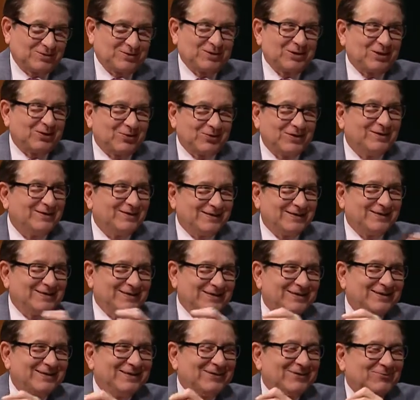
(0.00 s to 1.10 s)
So
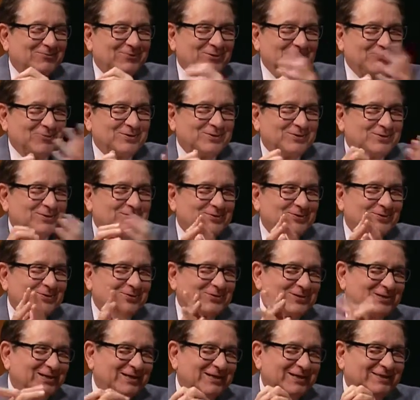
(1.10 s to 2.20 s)
where does it all
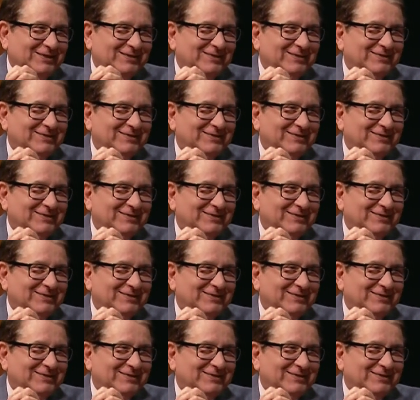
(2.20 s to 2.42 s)
stand?